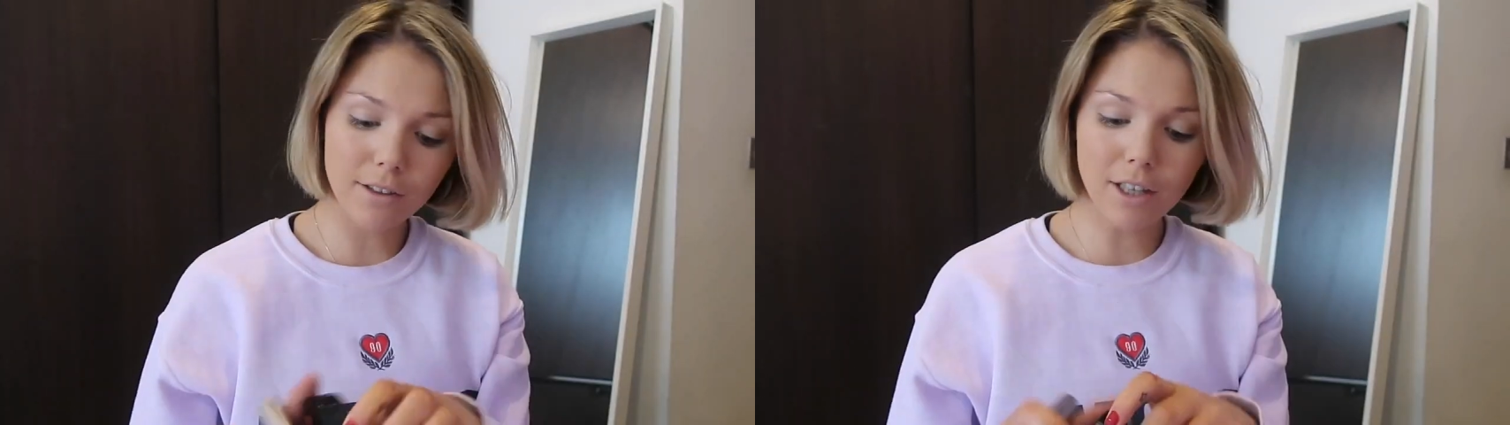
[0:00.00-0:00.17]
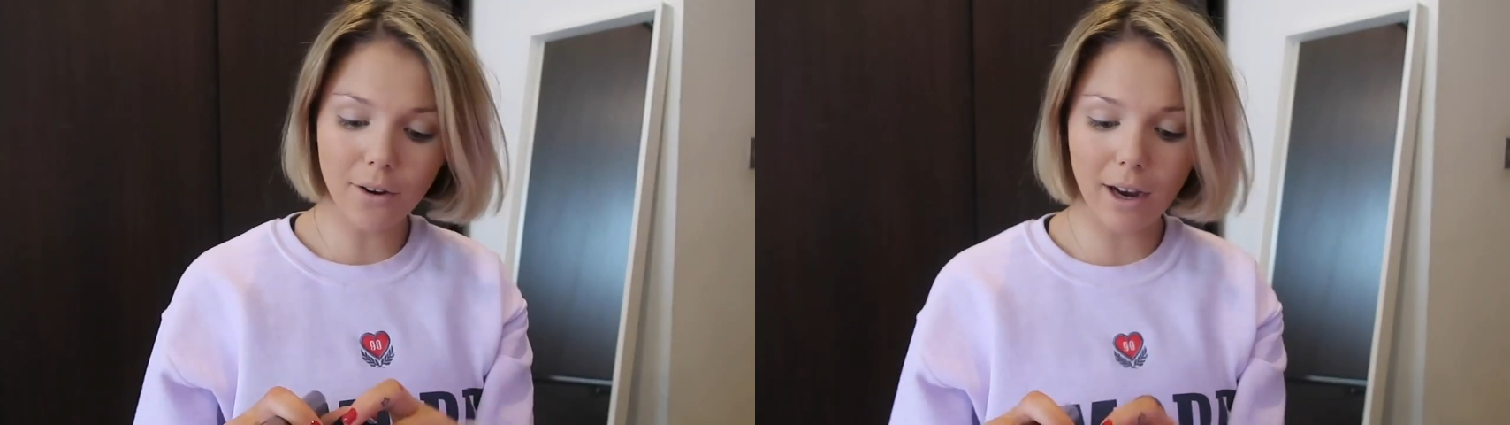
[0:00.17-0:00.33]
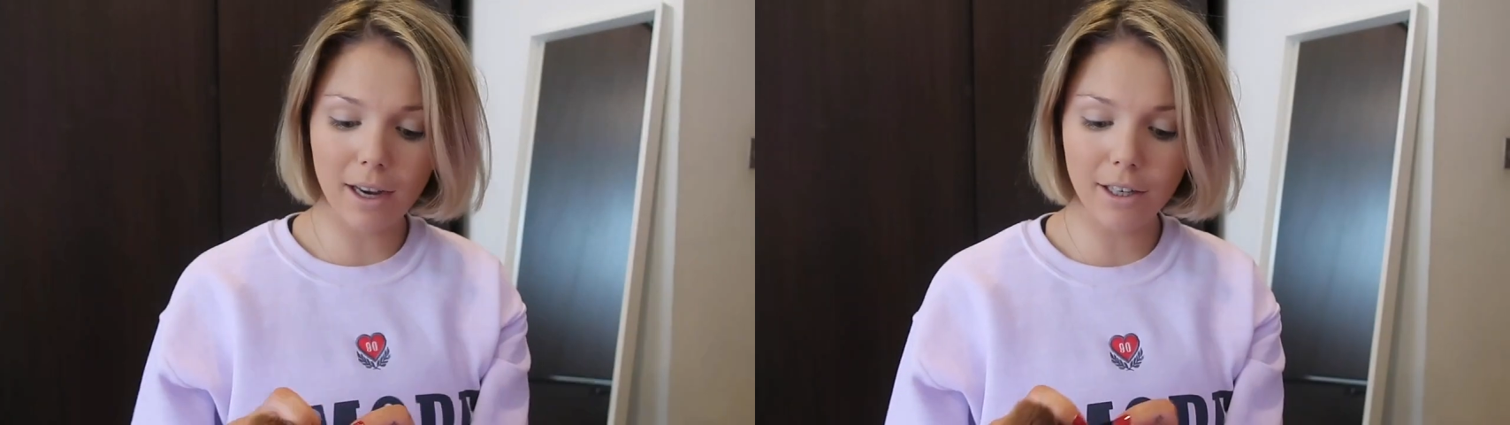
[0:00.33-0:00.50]

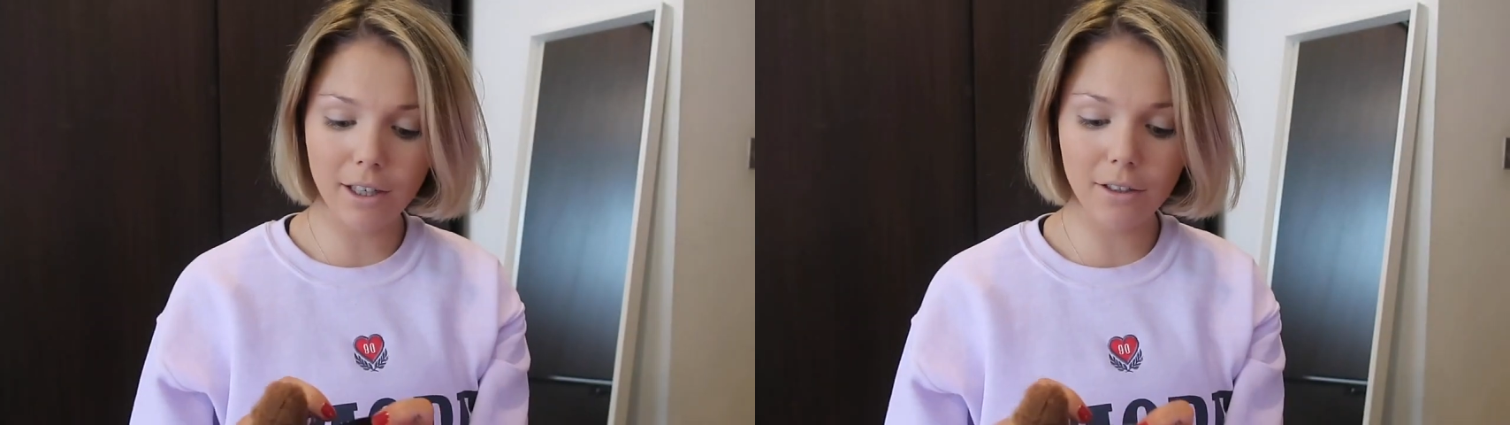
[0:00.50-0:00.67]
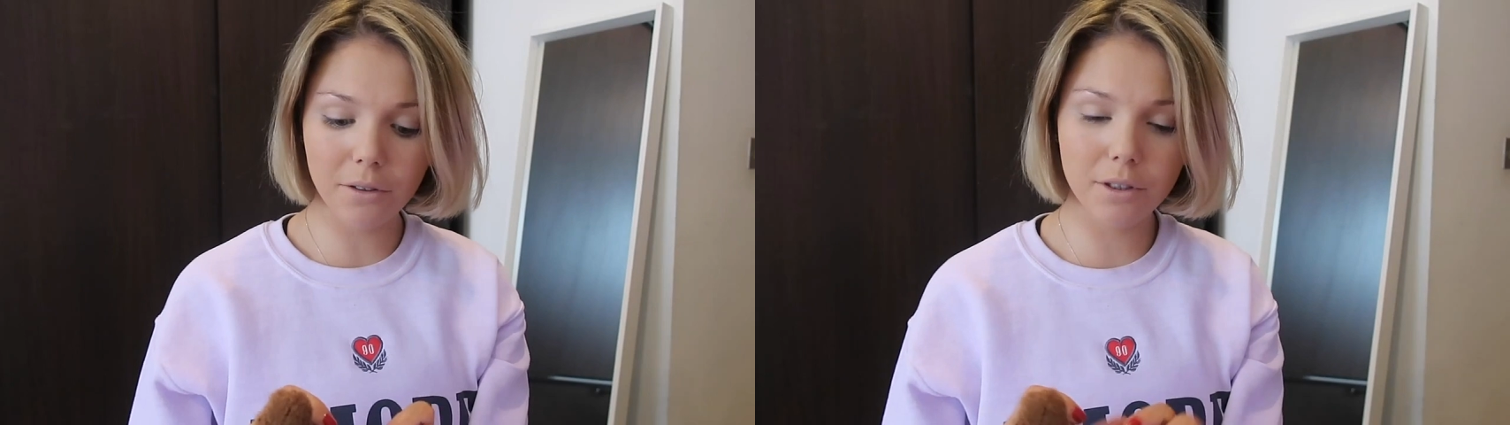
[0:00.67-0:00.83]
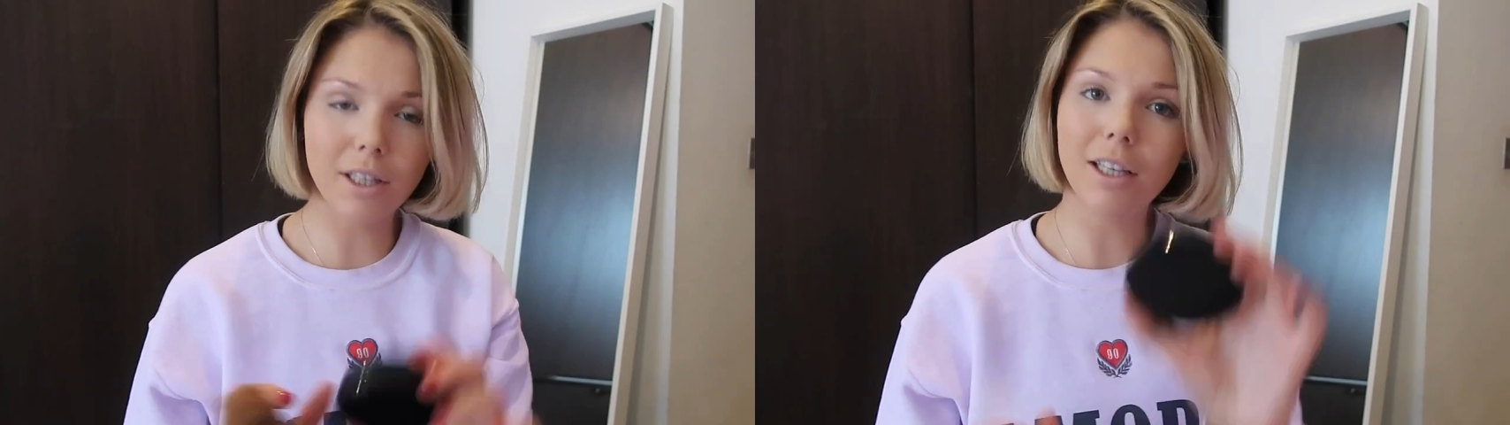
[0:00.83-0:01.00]
So I
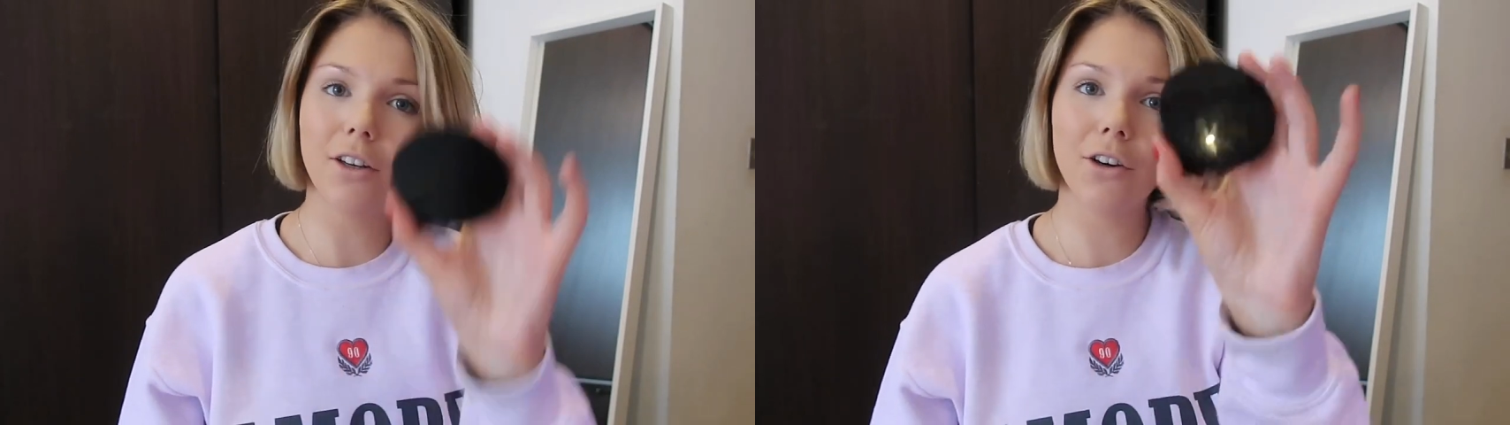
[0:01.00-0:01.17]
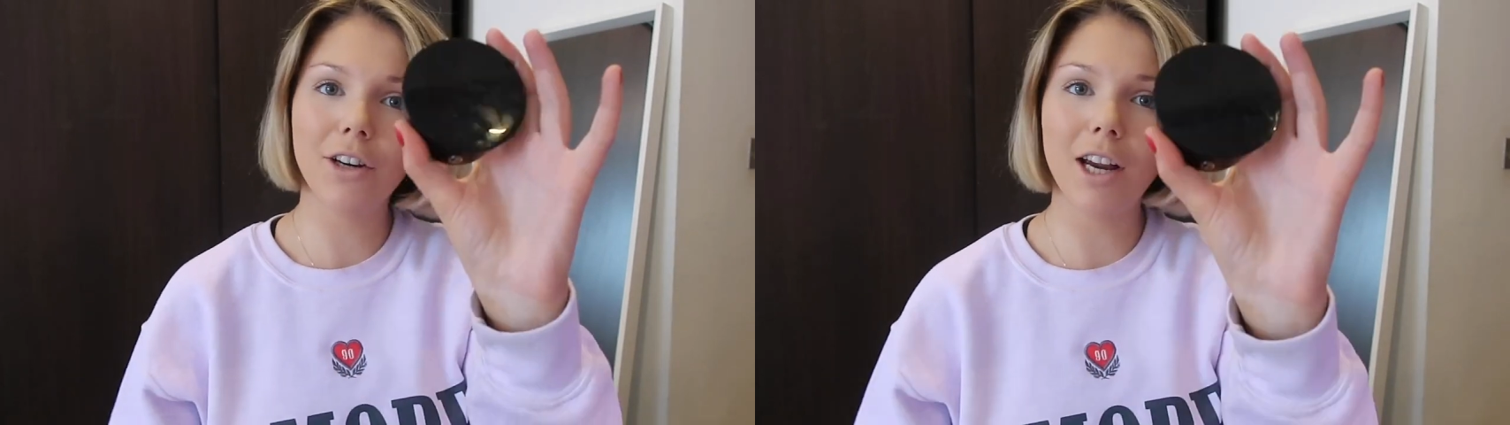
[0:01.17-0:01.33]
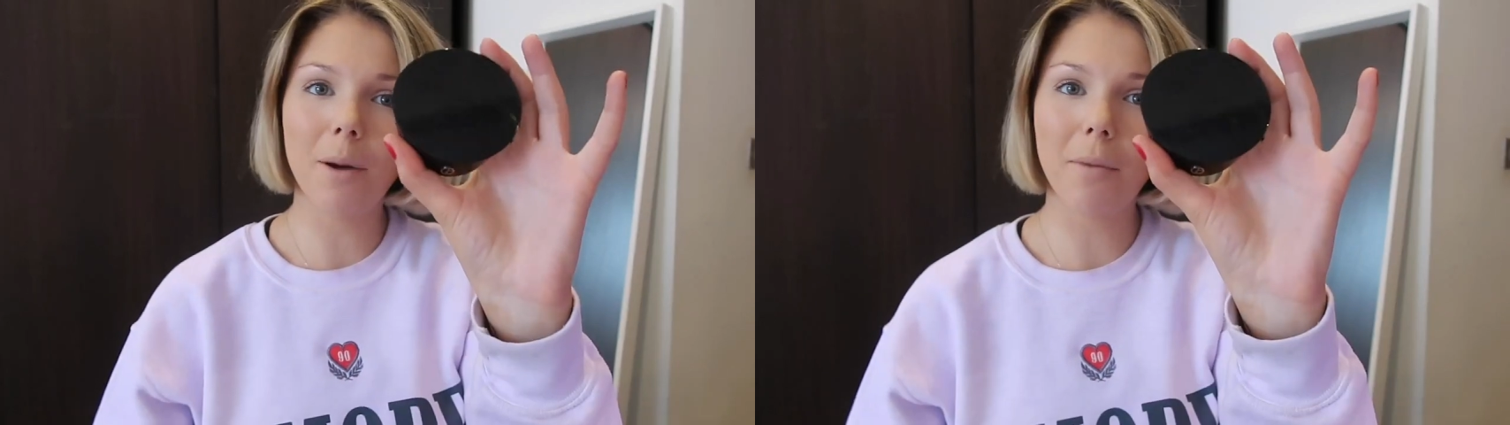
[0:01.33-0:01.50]
use the
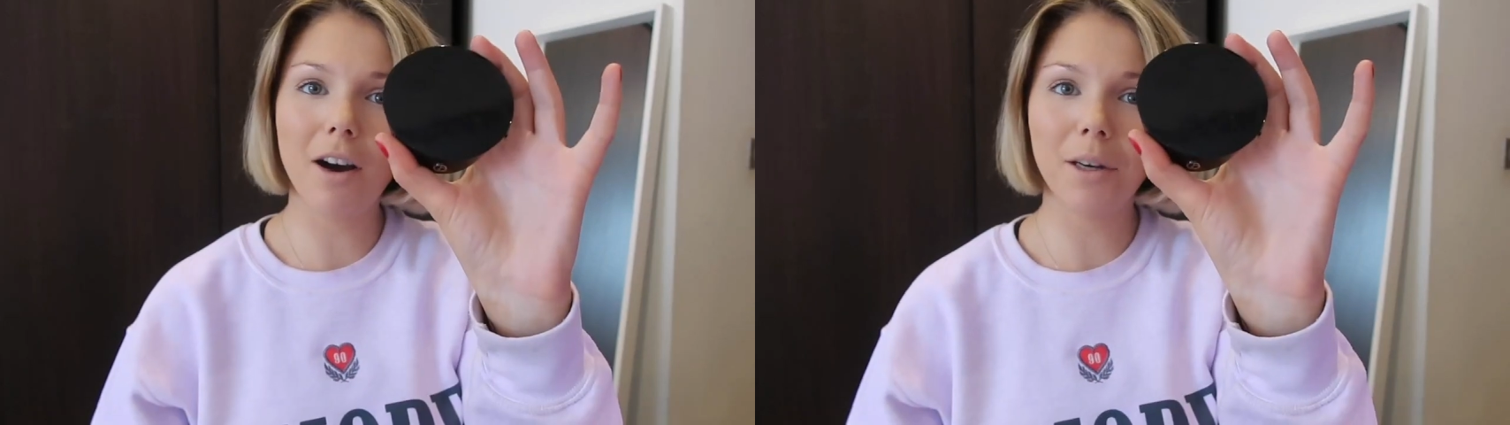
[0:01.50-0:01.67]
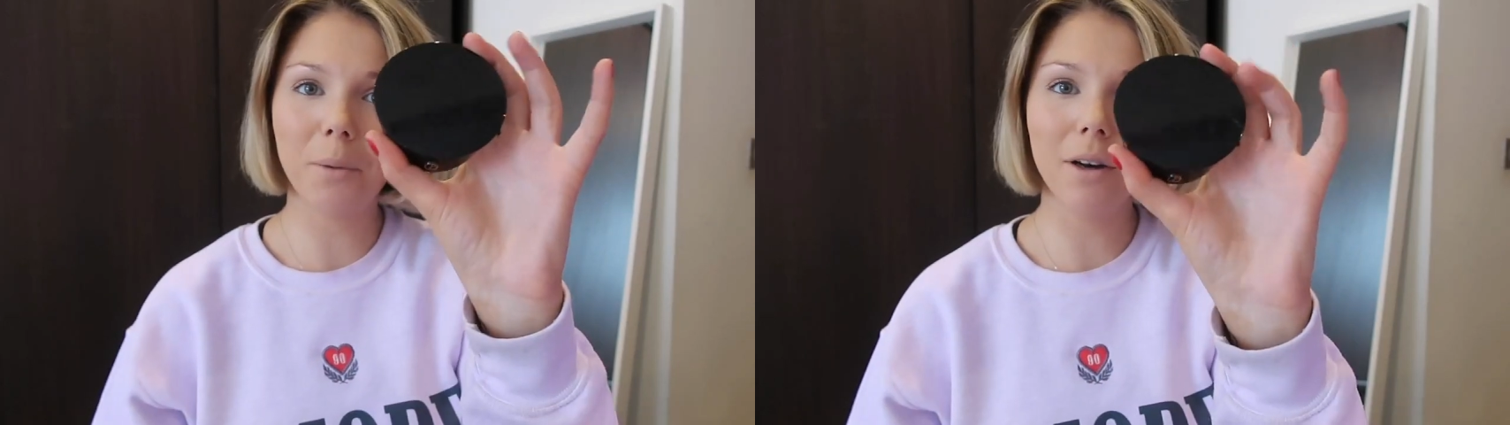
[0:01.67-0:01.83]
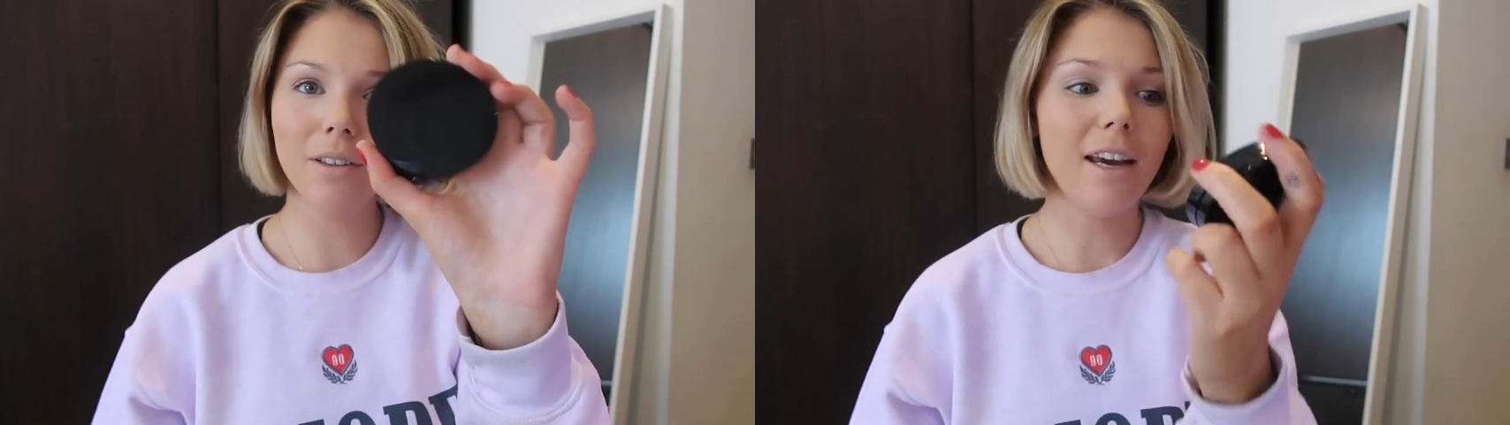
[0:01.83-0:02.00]
Gore
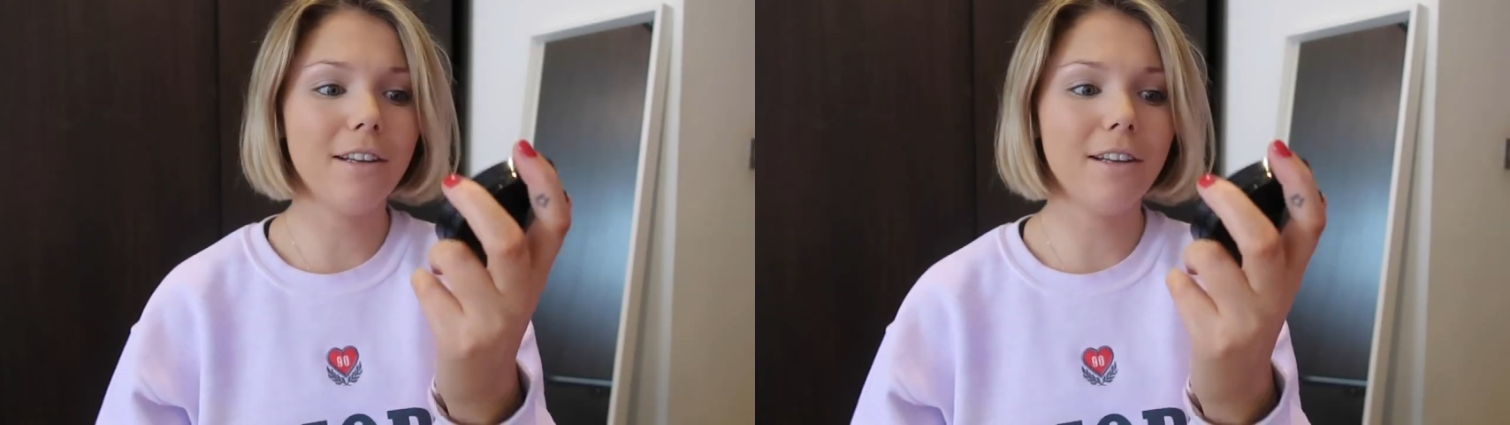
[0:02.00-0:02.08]
Armani one.